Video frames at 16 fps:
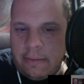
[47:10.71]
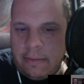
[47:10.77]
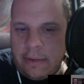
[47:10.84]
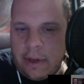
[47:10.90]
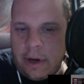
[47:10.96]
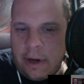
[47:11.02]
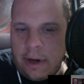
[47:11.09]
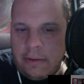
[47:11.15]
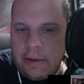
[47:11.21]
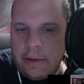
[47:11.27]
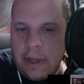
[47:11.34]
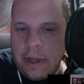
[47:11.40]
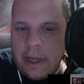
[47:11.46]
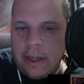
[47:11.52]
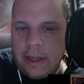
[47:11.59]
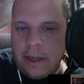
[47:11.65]
You know,
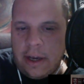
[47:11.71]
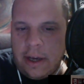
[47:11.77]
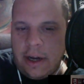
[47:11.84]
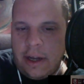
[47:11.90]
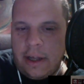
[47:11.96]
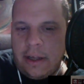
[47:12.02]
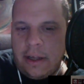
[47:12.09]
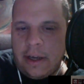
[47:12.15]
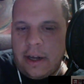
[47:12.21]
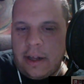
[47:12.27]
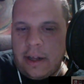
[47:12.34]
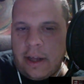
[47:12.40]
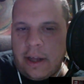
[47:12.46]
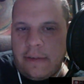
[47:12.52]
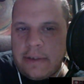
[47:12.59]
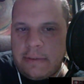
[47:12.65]
you're gonna
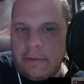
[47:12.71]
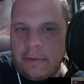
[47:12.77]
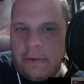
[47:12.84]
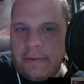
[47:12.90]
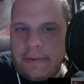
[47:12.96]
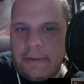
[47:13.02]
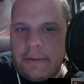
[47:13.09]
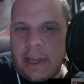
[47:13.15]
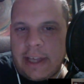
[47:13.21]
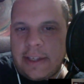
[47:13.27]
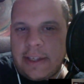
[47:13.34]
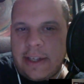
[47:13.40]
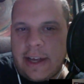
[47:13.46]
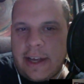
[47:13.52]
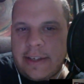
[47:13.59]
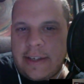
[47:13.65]
love this movie if you like to
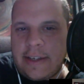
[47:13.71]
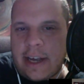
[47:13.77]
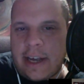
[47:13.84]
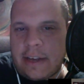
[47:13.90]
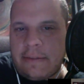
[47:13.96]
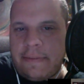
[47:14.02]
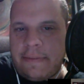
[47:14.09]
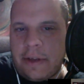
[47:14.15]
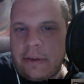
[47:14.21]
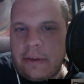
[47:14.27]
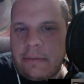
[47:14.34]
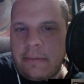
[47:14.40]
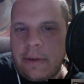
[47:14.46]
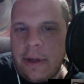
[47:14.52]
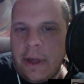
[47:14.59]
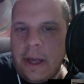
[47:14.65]
dissect film.